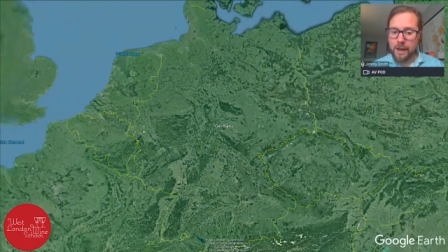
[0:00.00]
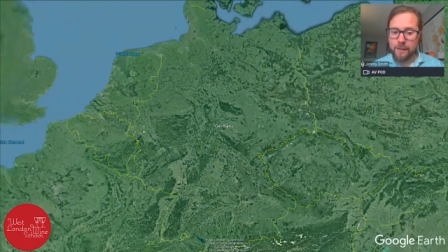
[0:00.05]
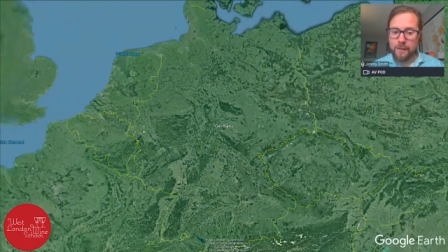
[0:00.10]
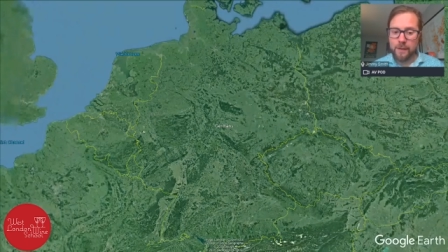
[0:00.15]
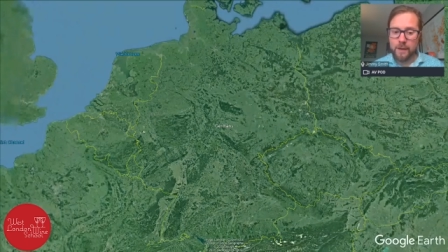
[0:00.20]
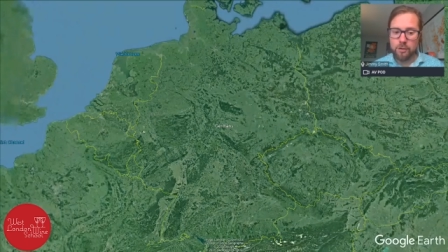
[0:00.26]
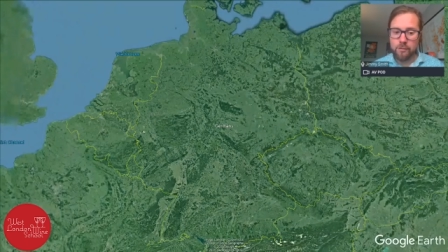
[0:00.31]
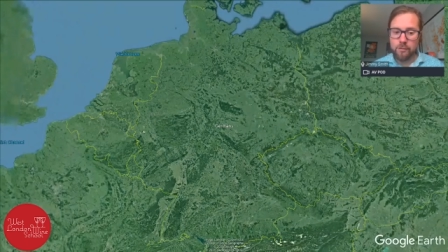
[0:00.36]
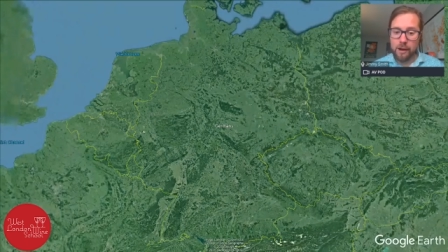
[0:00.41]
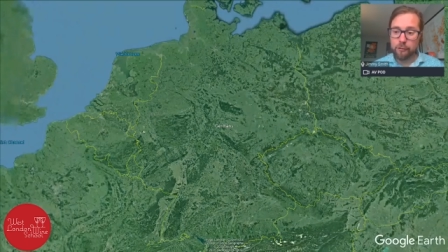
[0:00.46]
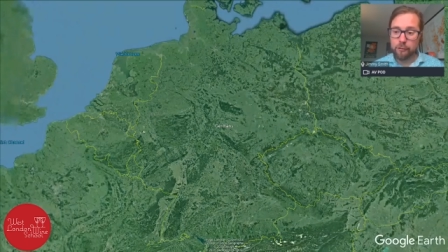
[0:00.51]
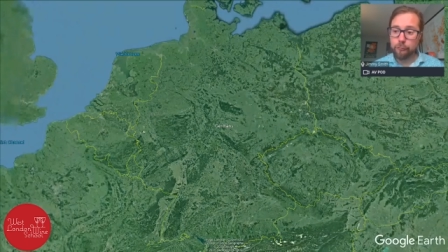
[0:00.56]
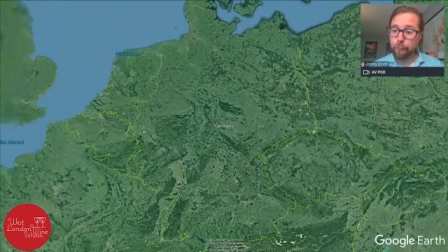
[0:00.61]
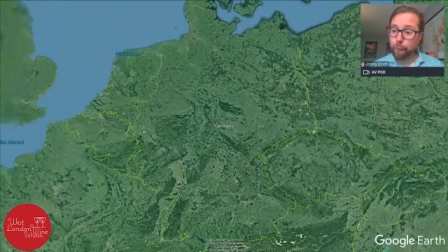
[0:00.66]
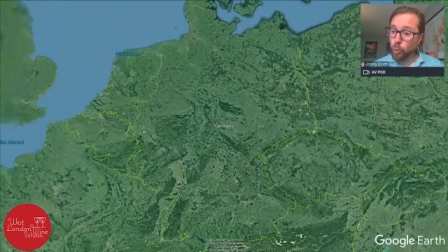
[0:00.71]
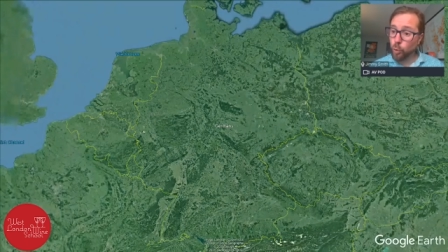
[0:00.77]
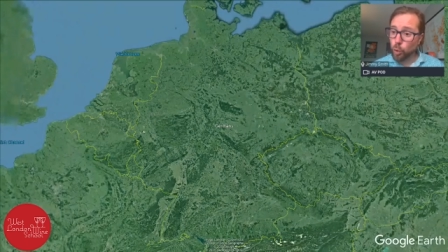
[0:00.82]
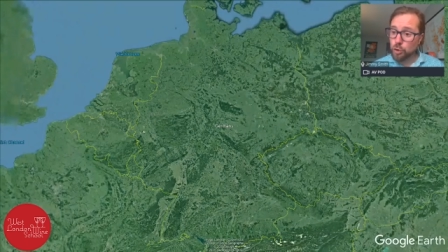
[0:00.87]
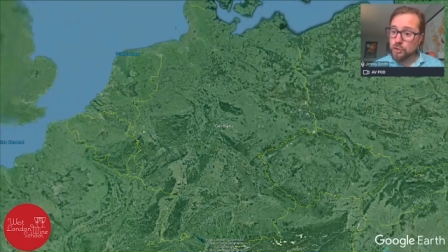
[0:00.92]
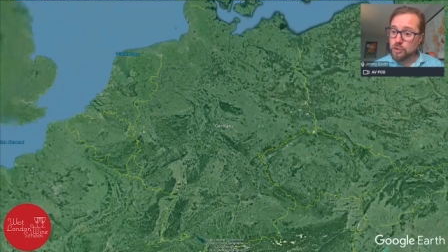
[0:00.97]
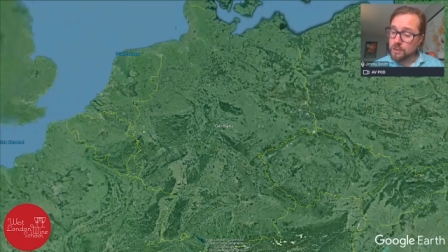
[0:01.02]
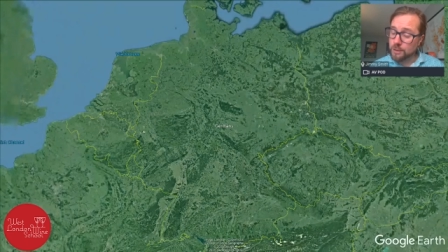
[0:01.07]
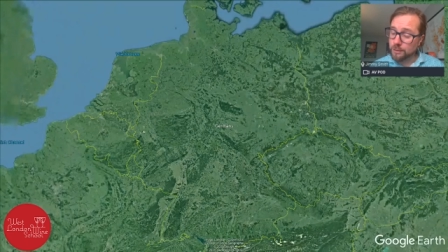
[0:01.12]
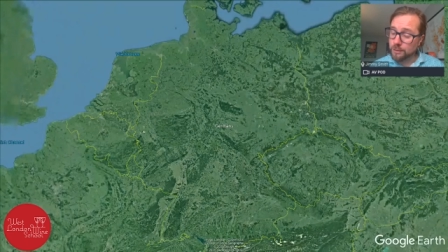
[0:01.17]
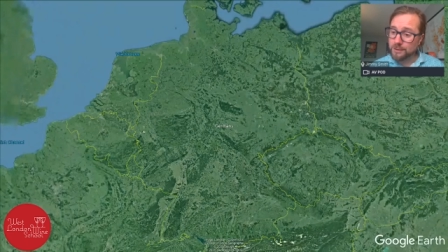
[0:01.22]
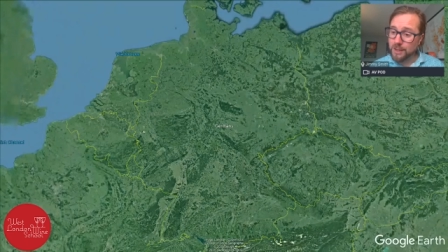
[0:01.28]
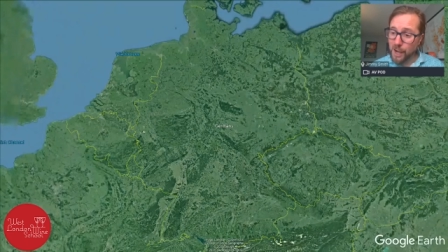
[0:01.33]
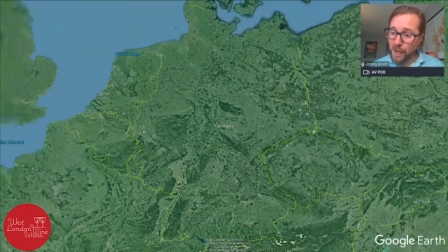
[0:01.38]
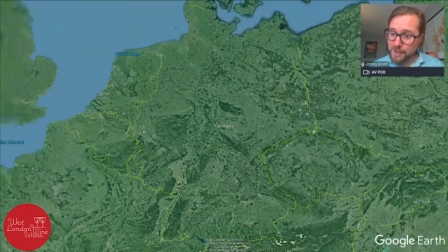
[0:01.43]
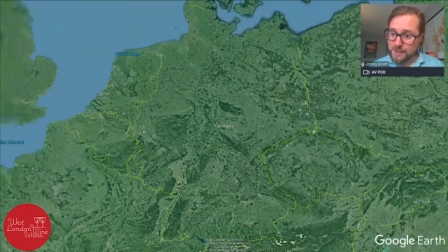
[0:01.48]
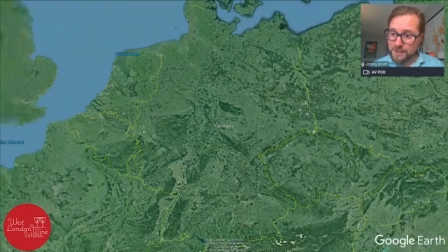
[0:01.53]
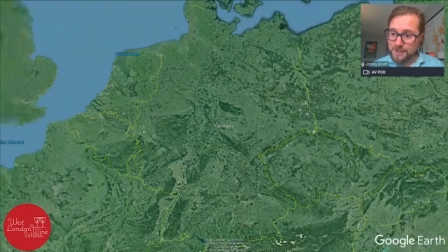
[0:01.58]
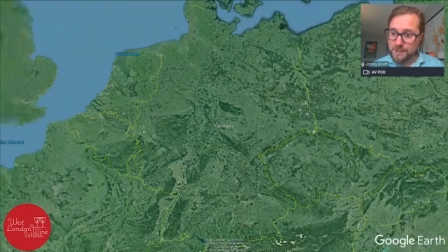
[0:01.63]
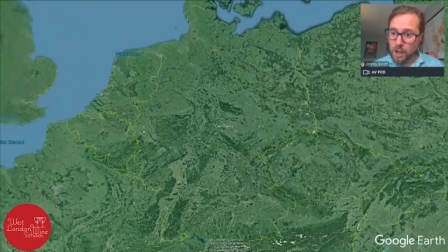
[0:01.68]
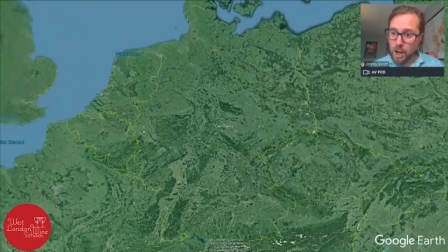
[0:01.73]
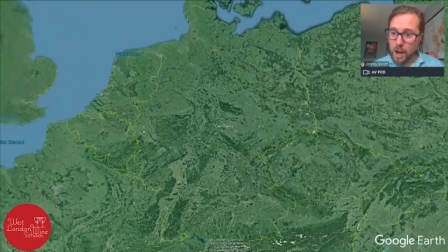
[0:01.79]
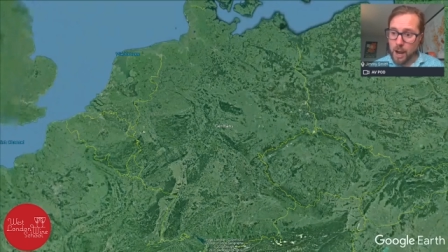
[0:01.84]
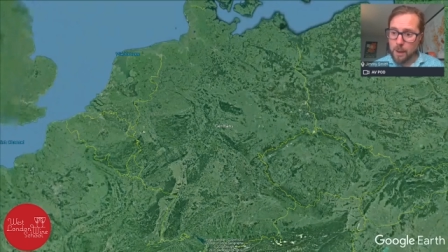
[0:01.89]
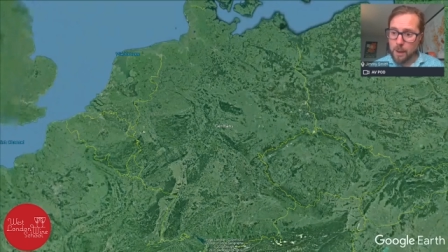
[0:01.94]
and then around Forst and
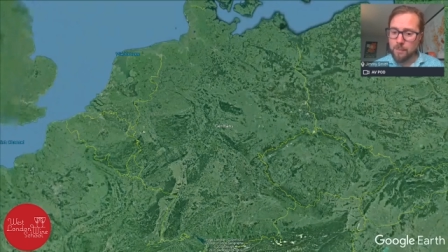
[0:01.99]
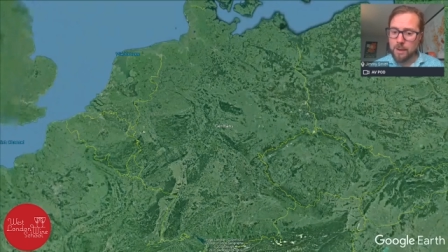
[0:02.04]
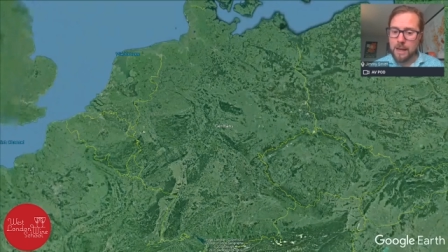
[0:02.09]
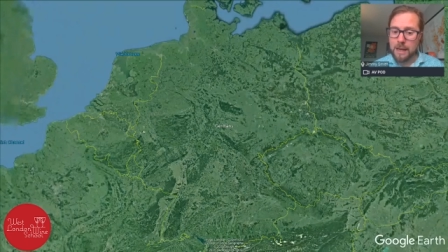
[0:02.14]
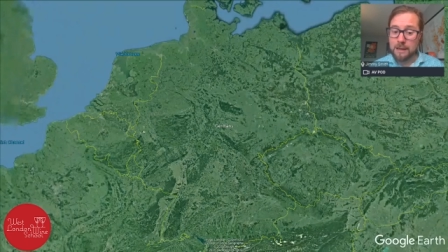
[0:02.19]
Deidesheim